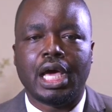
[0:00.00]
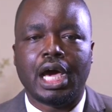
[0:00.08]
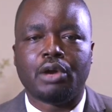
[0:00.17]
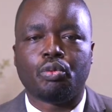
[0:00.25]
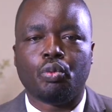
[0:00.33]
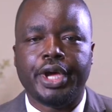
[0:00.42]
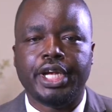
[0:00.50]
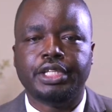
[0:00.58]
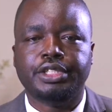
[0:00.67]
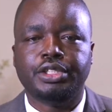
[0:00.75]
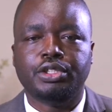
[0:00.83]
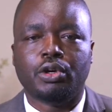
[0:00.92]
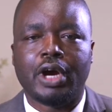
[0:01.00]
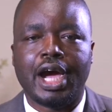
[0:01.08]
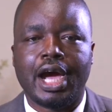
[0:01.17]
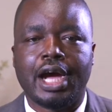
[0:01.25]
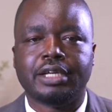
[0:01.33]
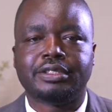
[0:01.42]
and when your
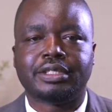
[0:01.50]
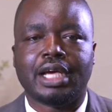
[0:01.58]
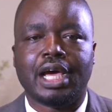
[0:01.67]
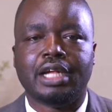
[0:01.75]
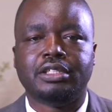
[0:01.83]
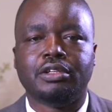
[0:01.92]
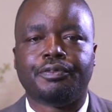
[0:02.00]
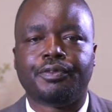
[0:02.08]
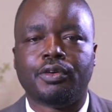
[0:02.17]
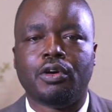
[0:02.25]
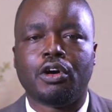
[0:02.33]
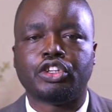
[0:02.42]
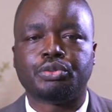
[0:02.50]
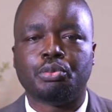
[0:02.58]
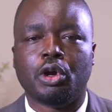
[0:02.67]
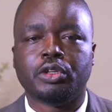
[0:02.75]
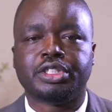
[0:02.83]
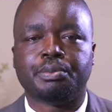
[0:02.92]
herds and your flocks
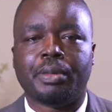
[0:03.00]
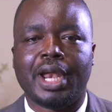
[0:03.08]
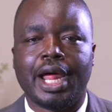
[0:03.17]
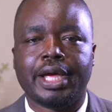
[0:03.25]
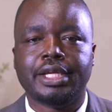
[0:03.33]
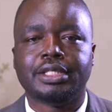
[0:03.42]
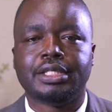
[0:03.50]
multiply,